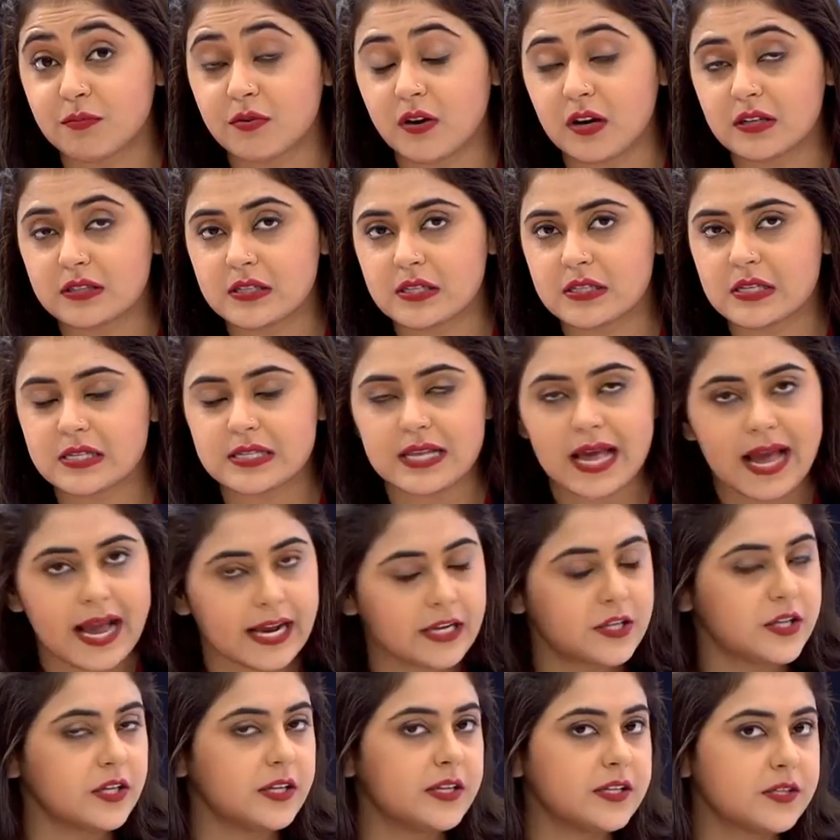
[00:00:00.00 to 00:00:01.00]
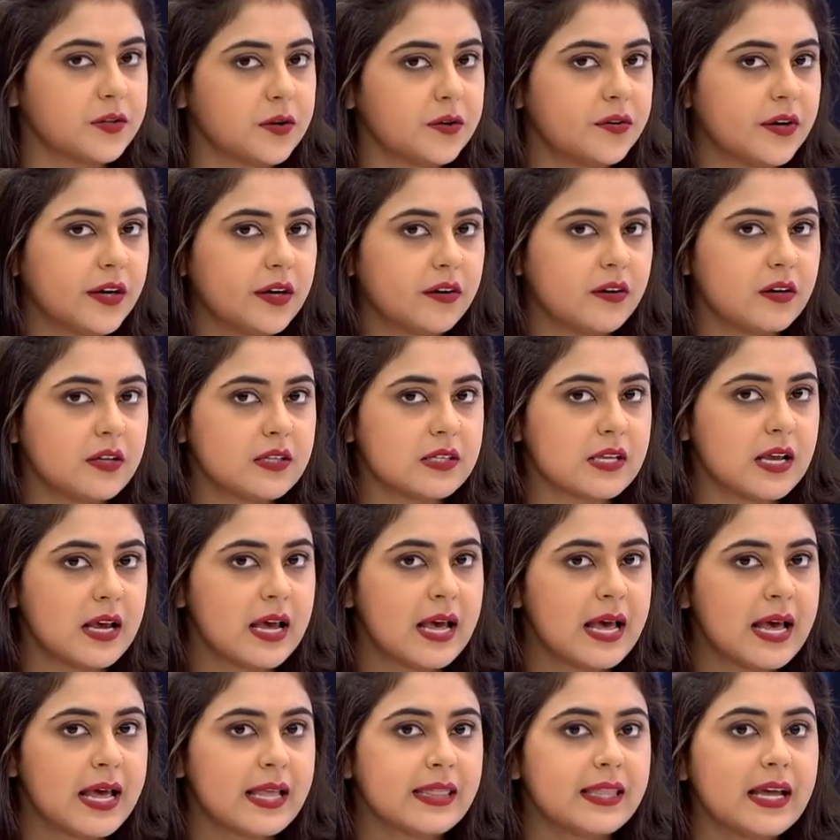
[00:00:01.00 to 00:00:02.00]
process is actually so rigorous
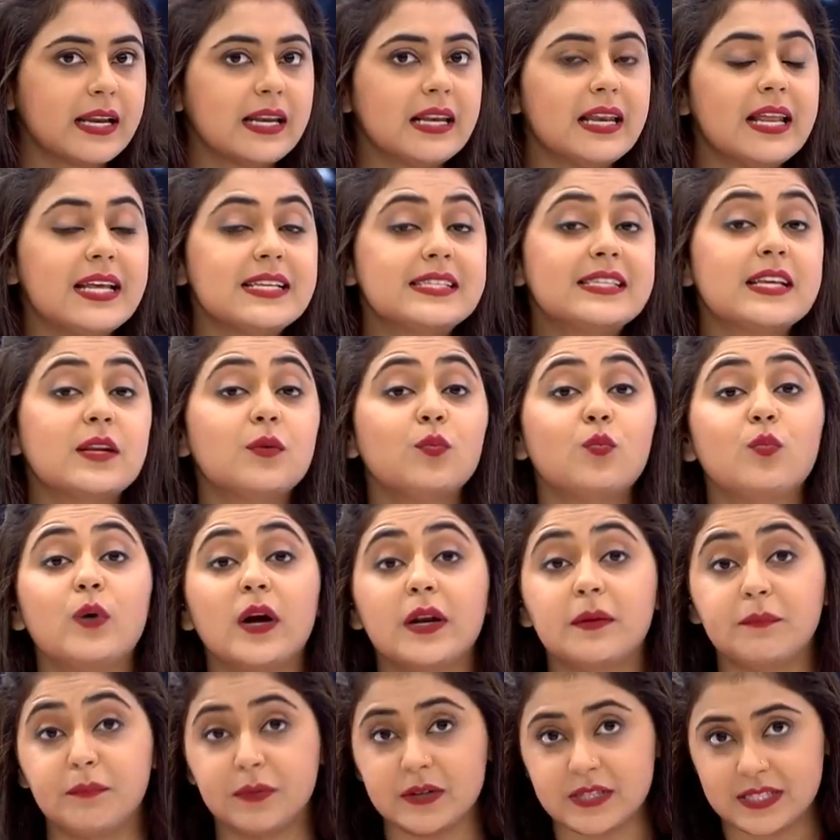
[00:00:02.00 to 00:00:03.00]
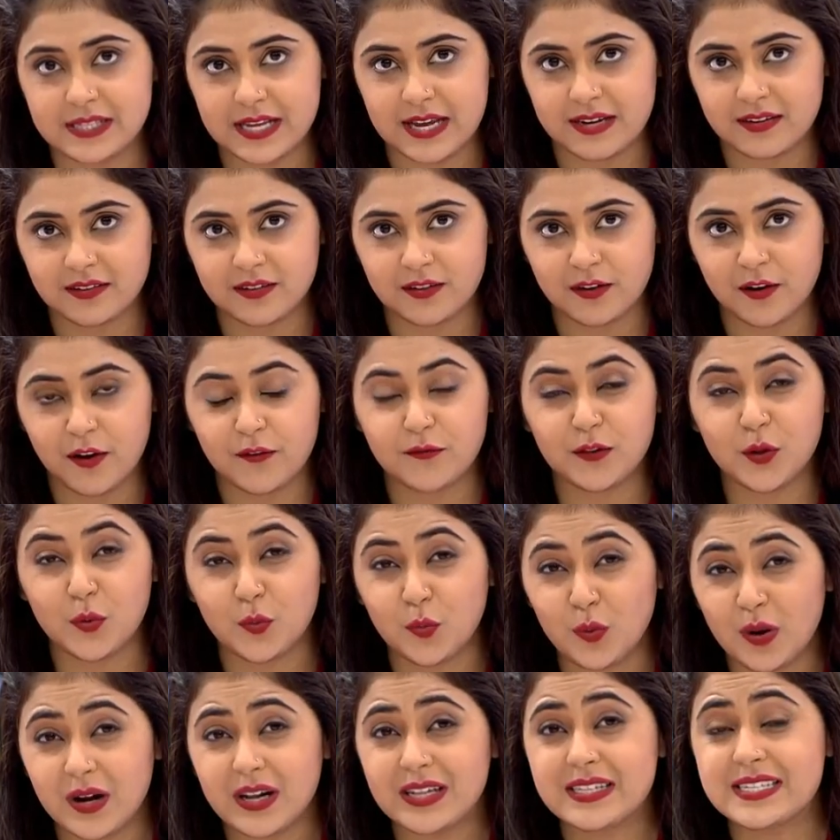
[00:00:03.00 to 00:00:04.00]
that less than 1% of the
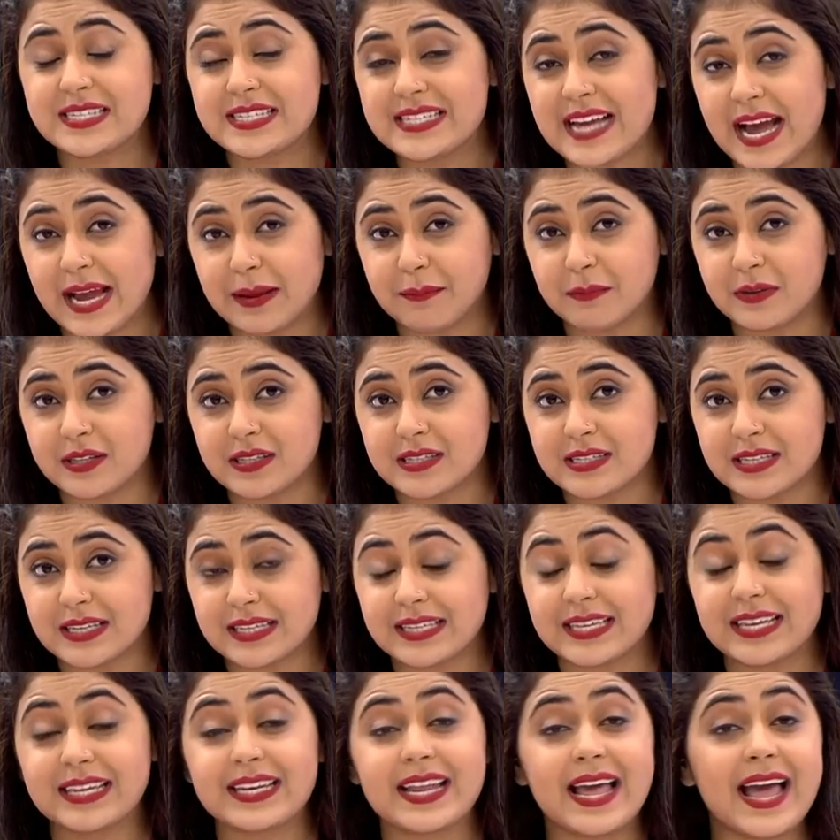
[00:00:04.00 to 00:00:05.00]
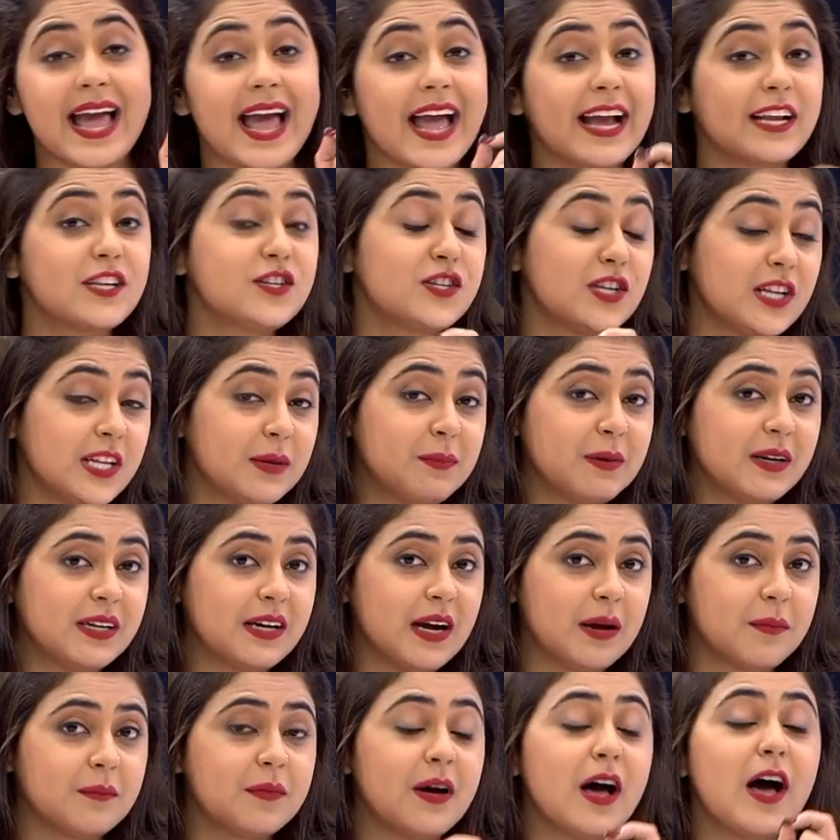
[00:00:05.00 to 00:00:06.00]
world's diamonds can actually
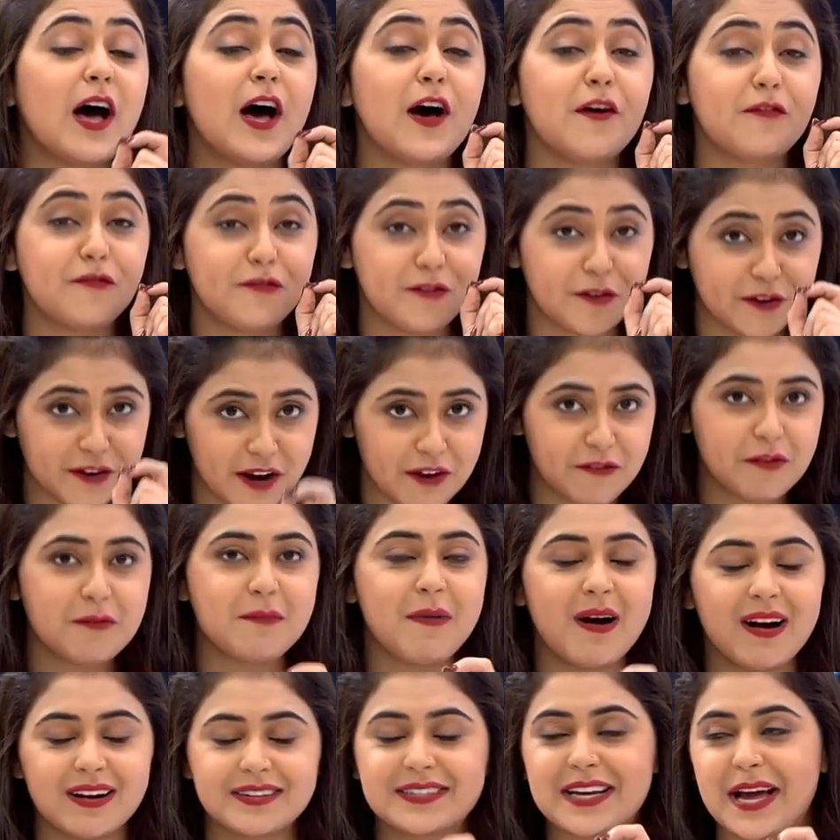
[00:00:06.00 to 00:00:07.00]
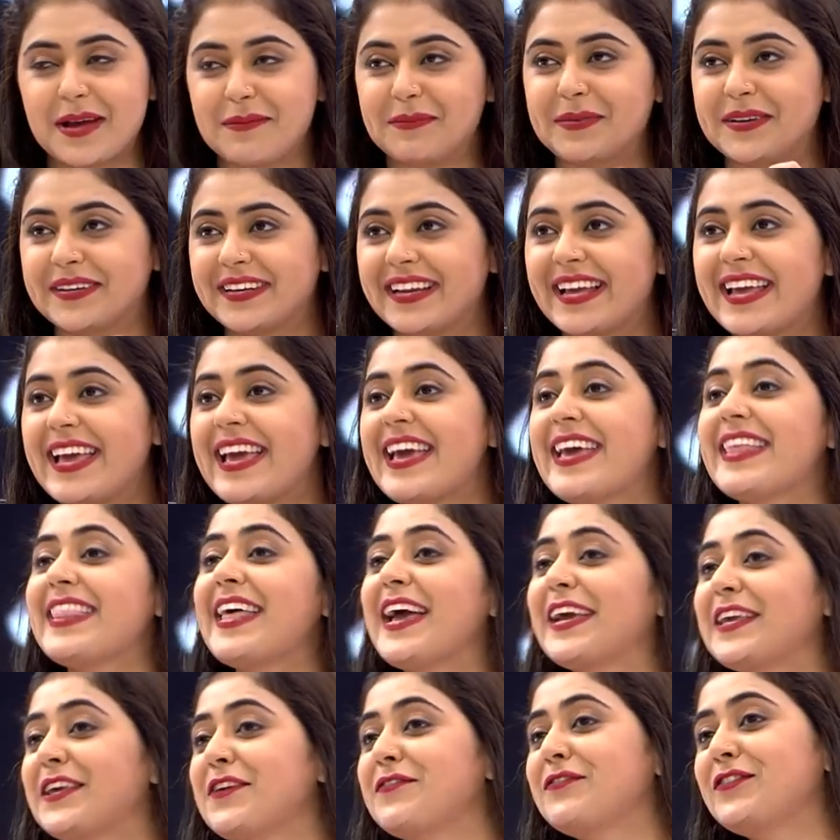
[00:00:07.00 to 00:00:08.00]
become a Forevermark diamond.
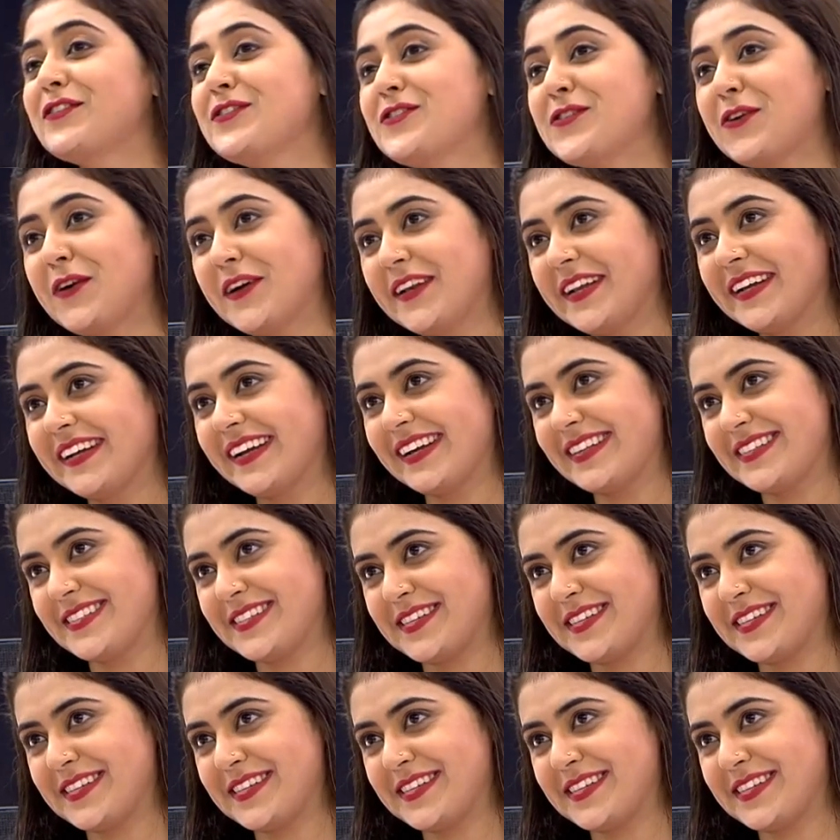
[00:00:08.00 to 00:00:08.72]
Thank you for joining us,